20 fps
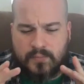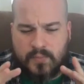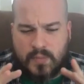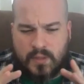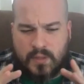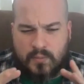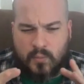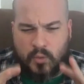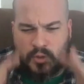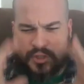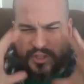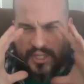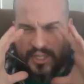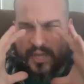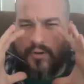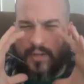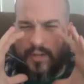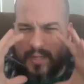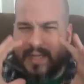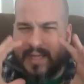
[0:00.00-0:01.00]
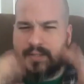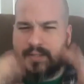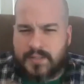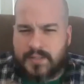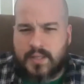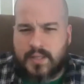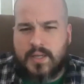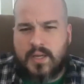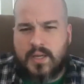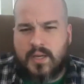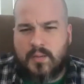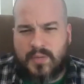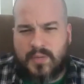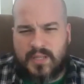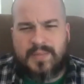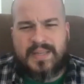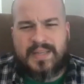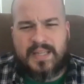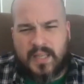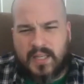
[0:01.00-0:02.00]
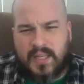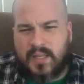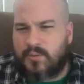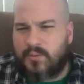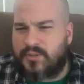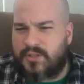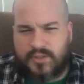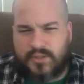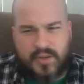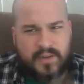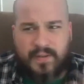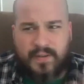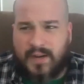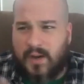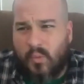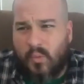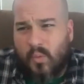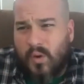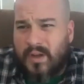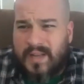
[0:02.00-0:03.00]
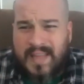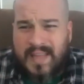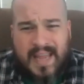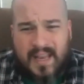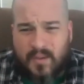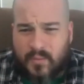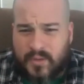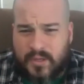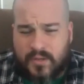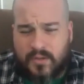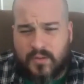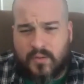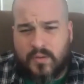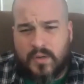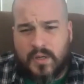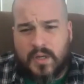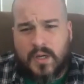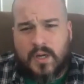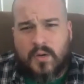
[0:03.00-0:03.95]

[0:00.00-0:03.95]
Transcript: more generalized. But at the beginning, it was just trying to figure out what can we do.